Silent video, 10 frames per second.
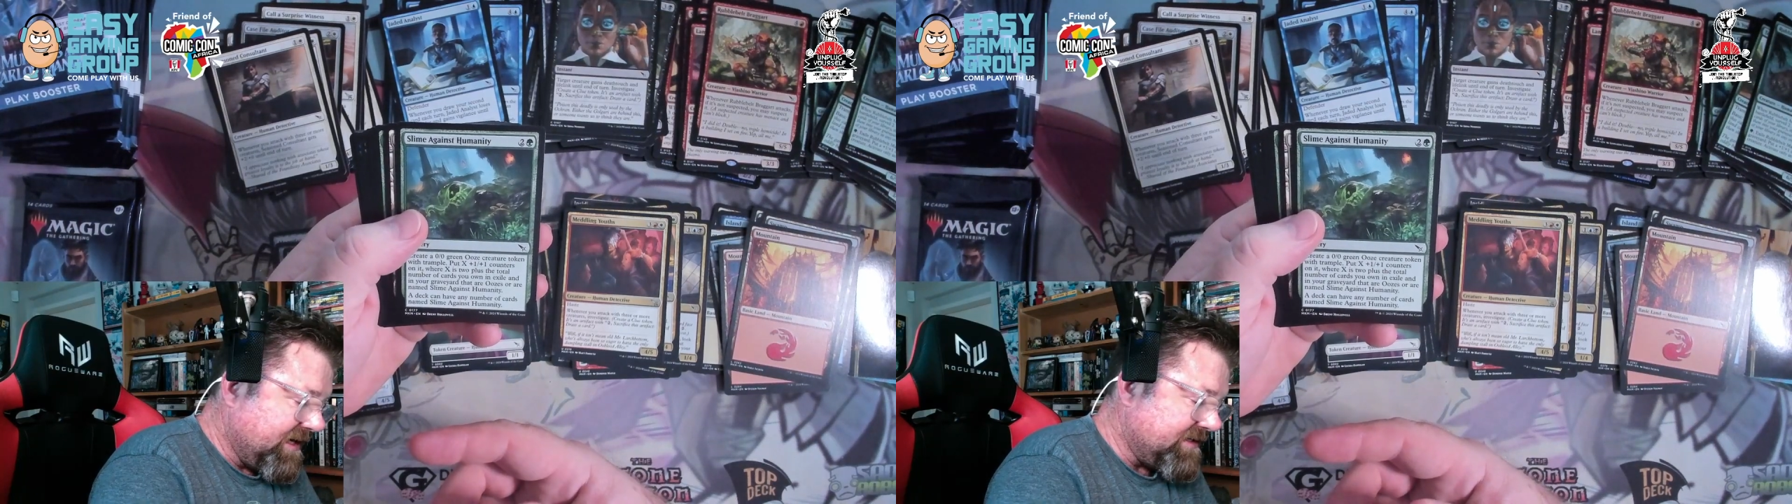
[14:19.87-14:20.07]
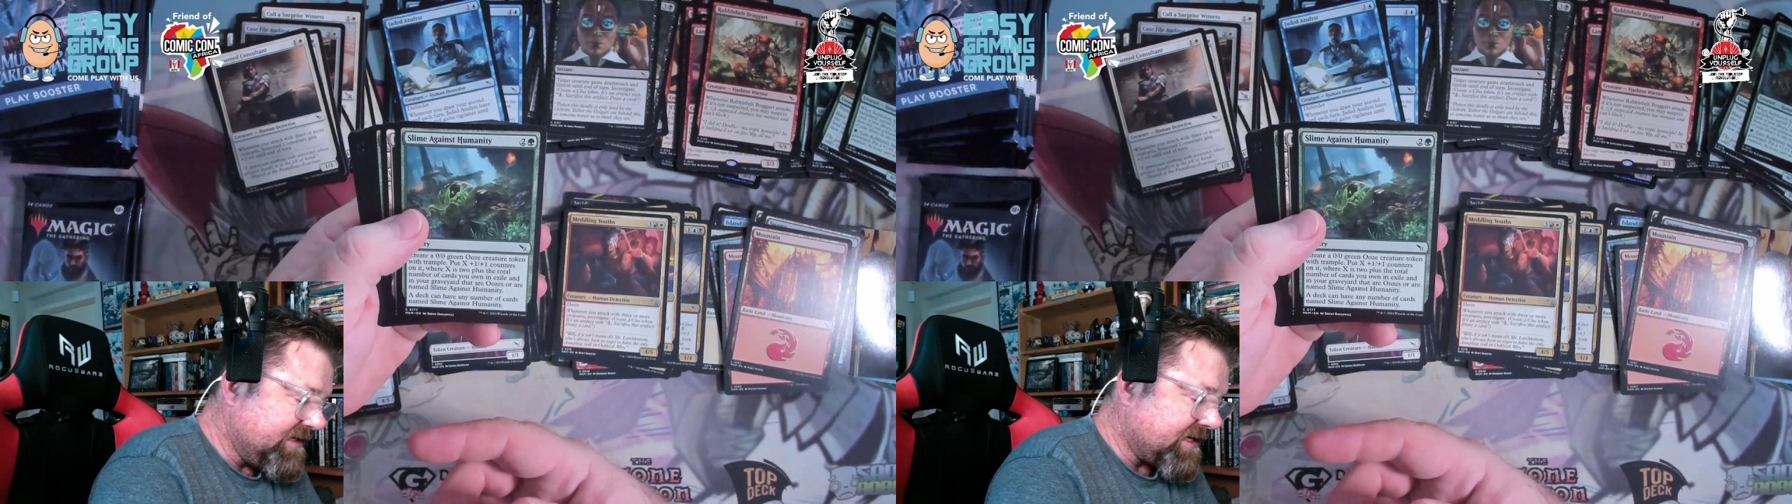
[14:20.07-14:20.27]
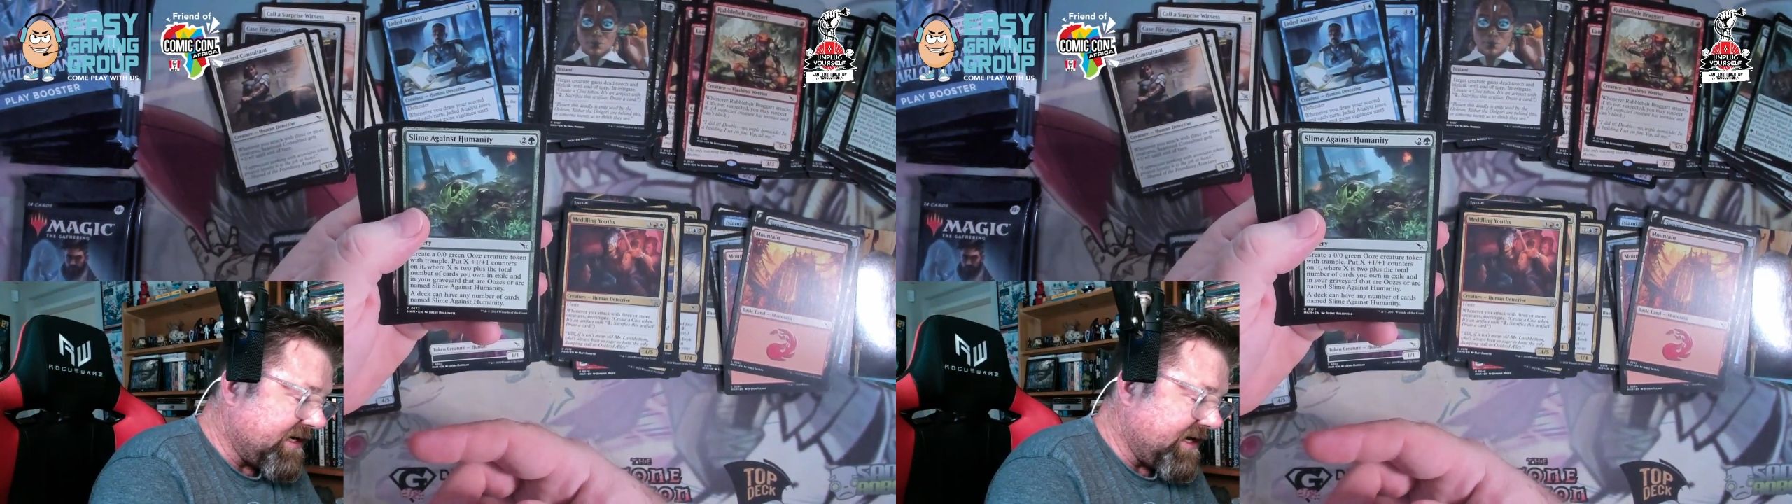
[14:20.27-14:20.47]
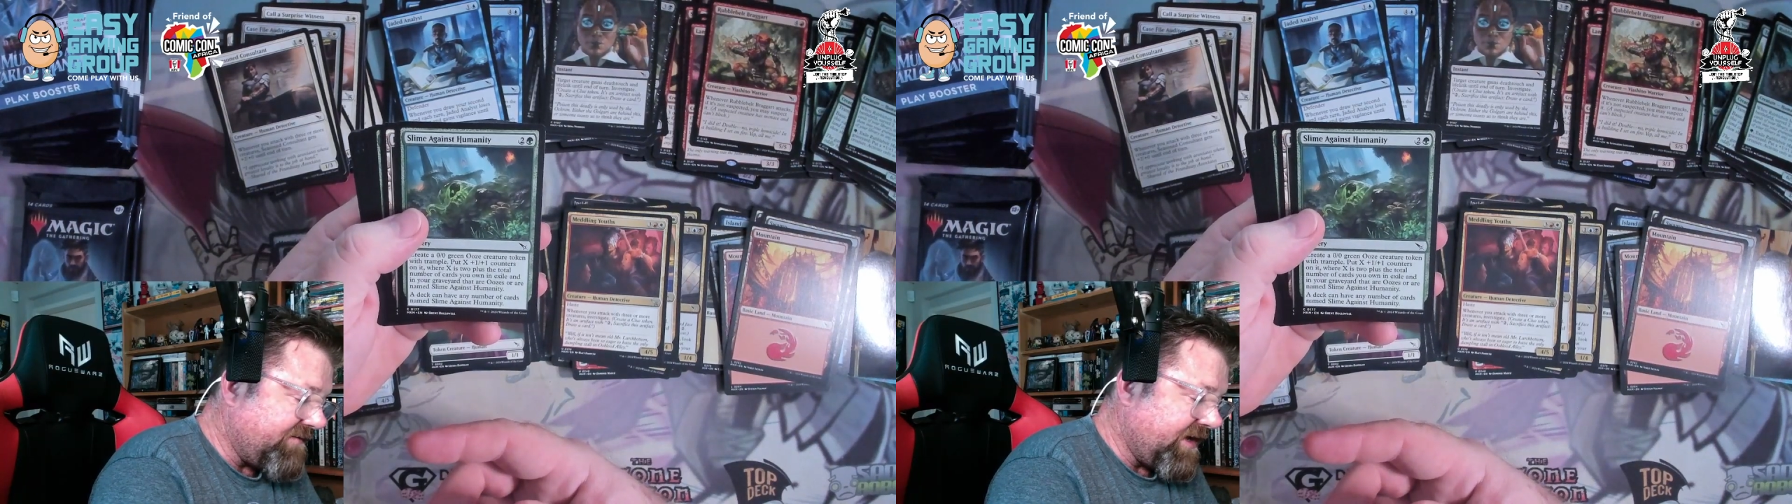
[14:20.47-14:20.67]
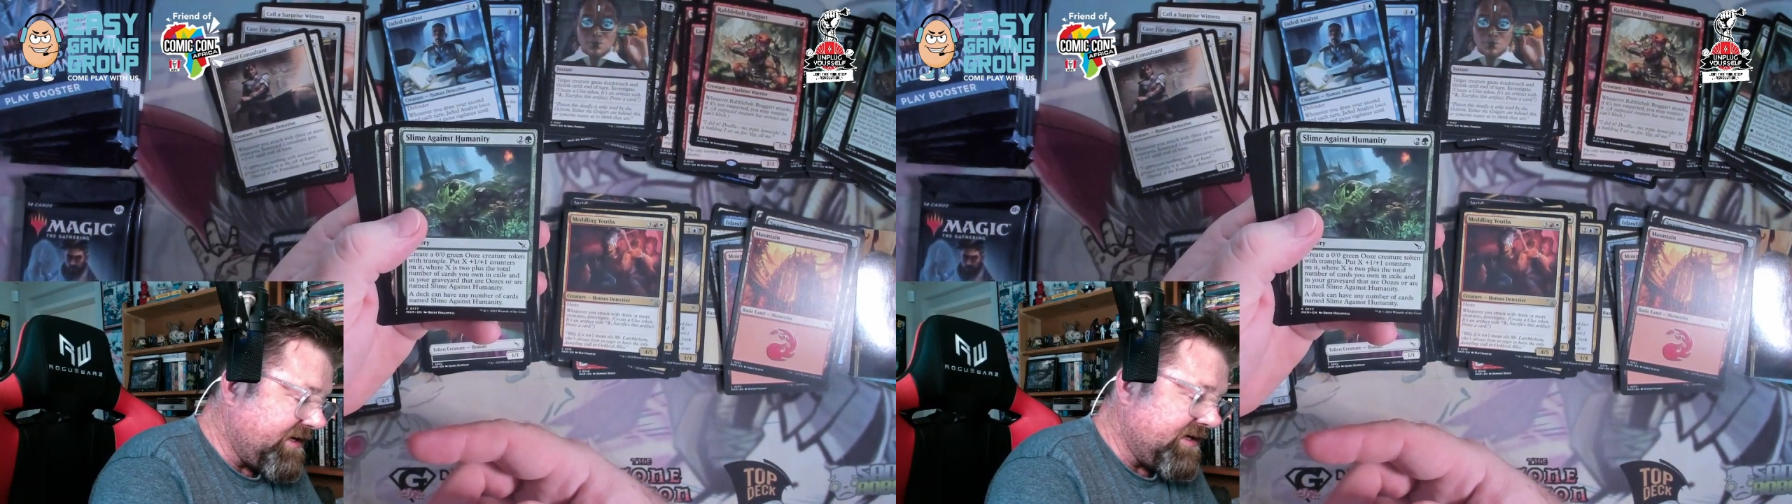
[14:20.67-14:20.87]
A deck can
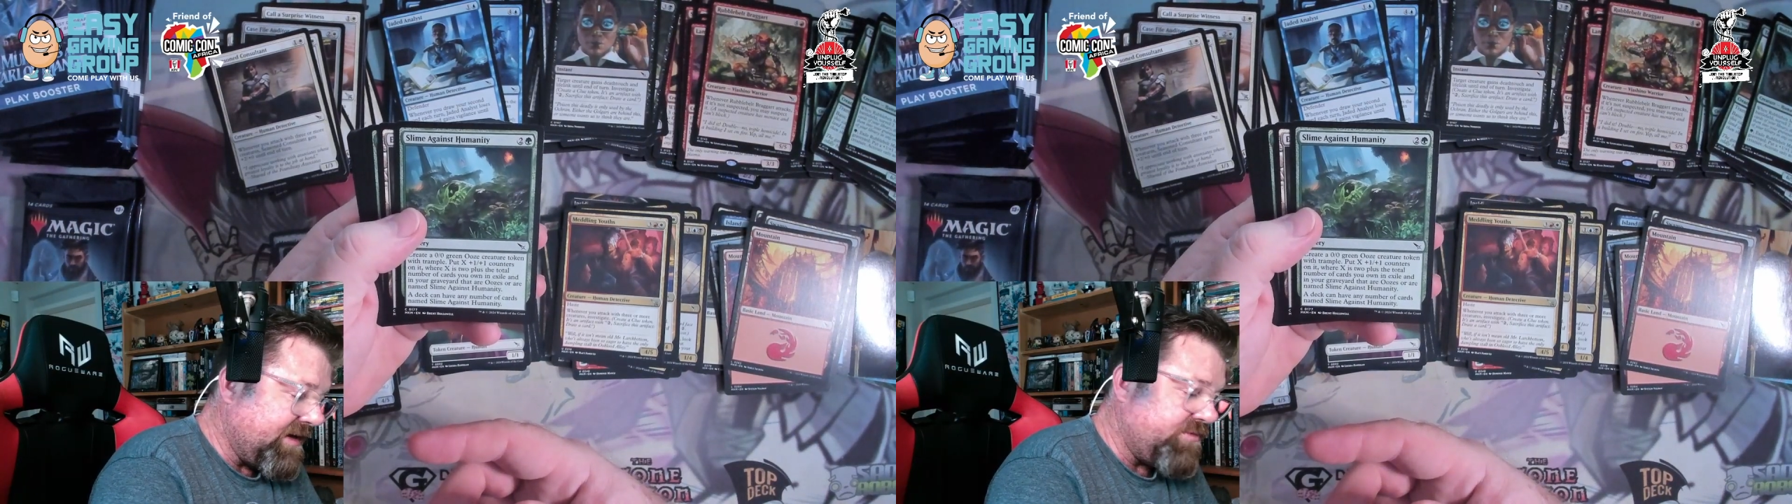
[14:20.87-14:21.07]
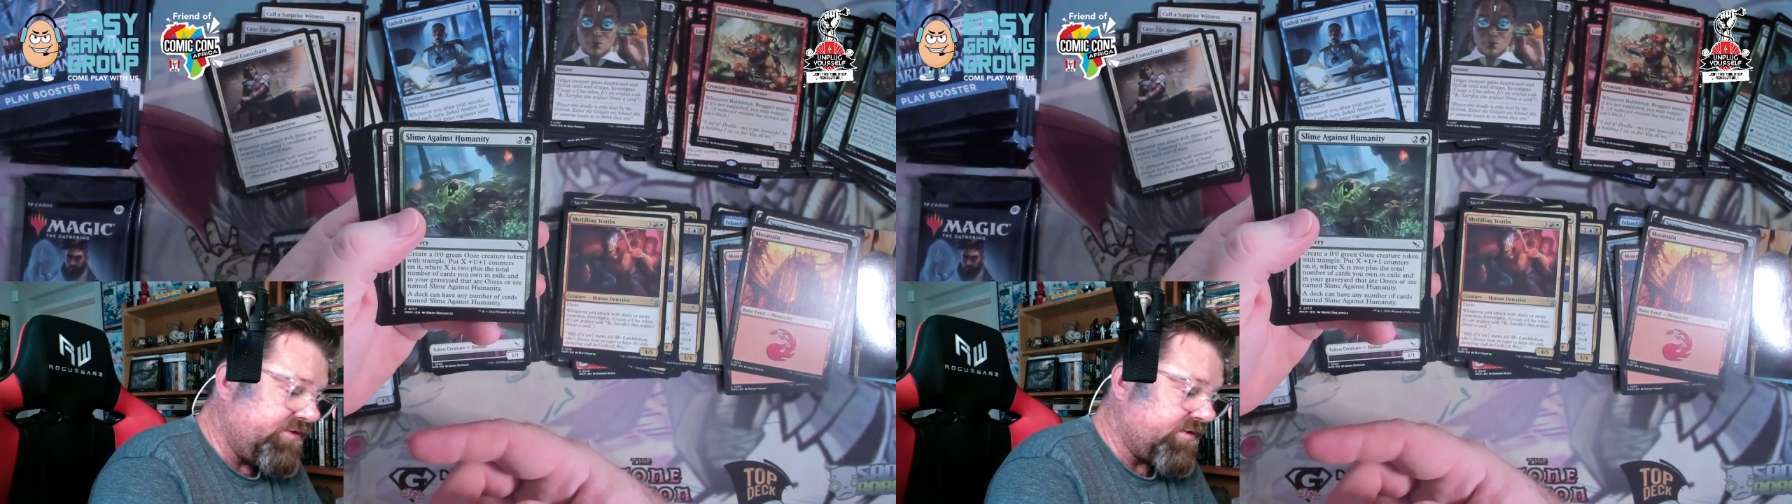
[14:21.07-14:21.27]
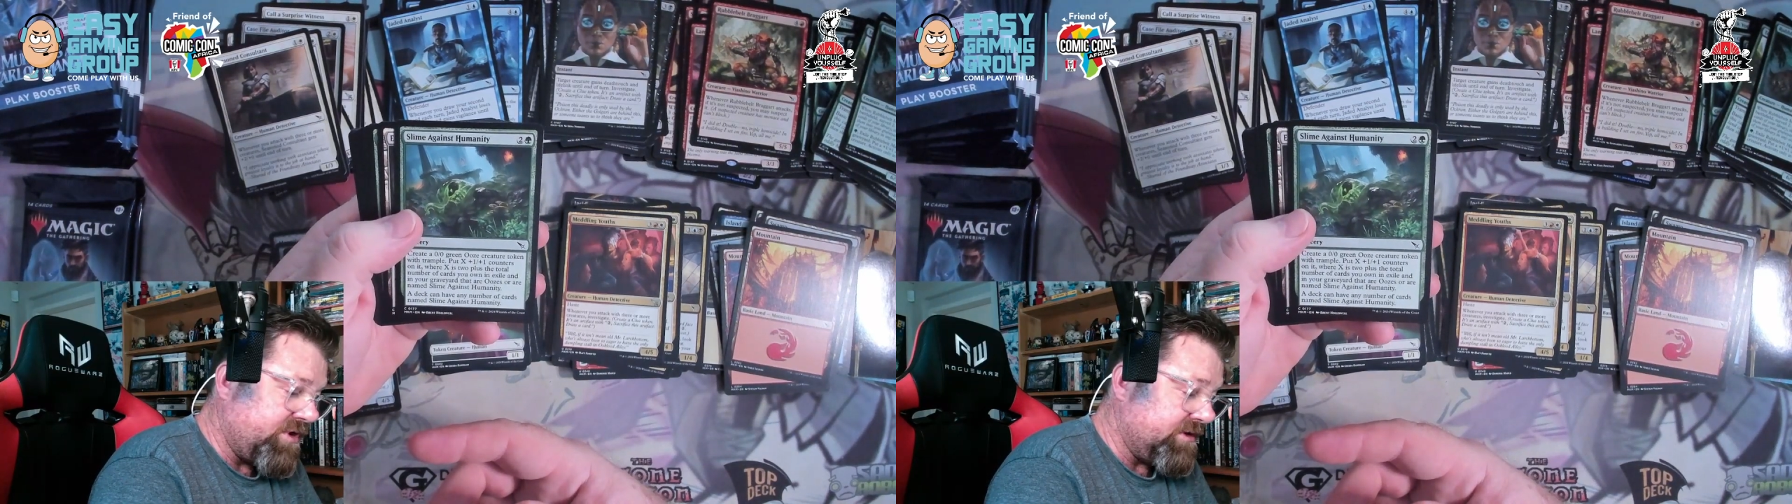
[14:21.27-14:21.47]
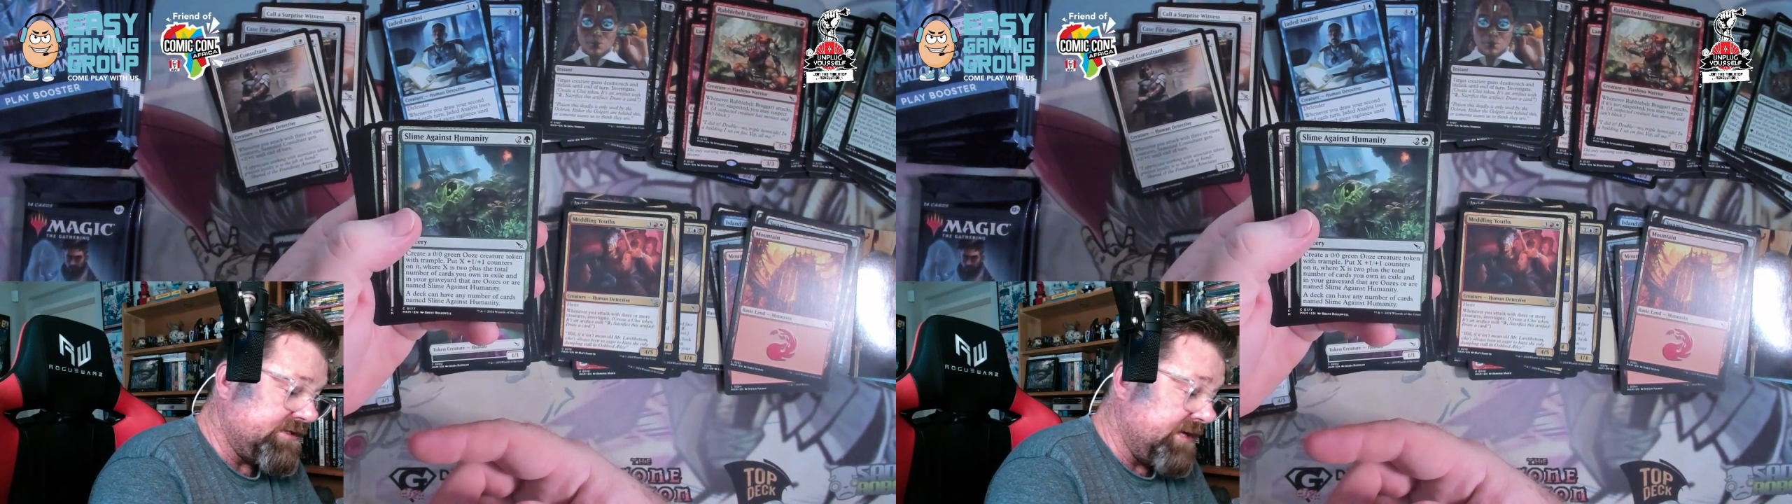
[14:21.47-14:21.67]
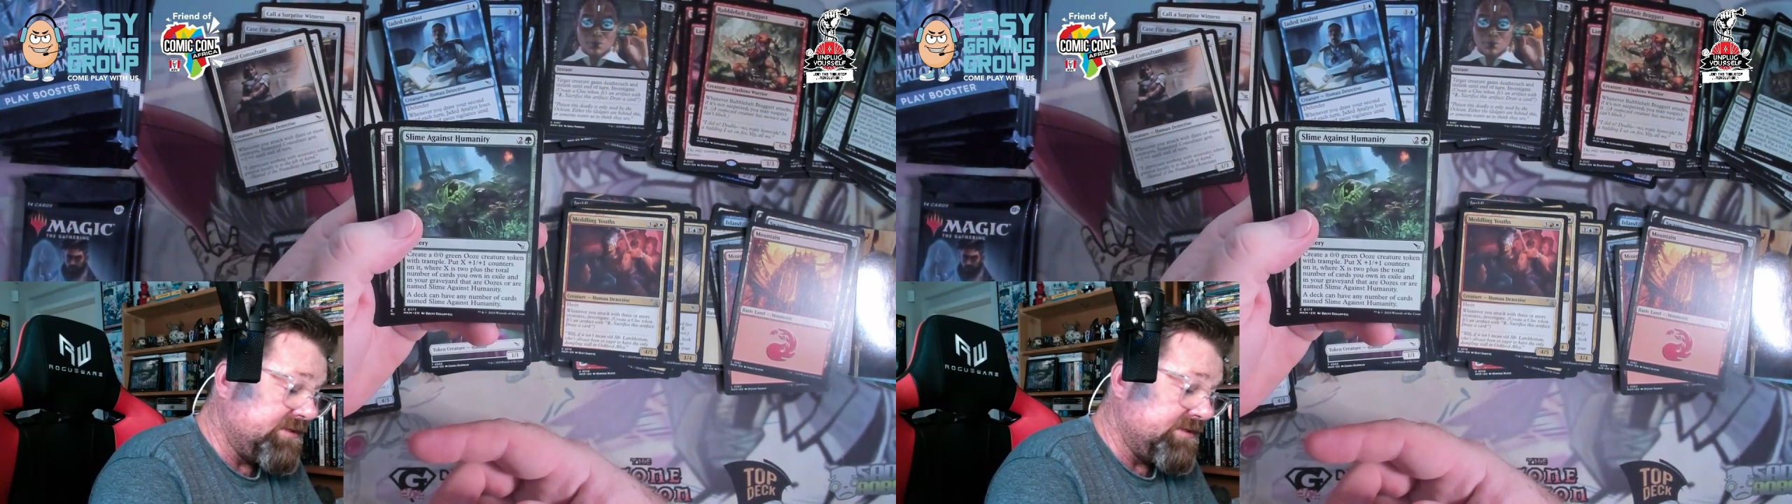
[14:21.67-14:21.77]
have any number of cards named